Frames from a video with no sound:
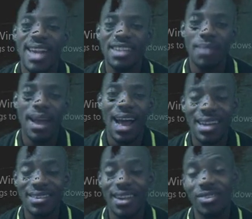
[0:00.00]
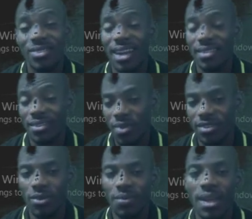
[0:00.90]
that's my answer to that
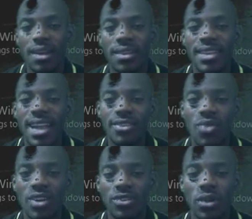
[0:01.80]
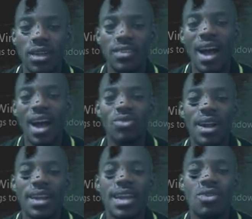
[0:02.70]
question. Next question is
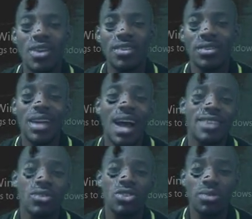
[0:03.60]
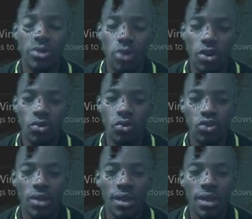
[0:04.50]
actually a question that has to do with third root.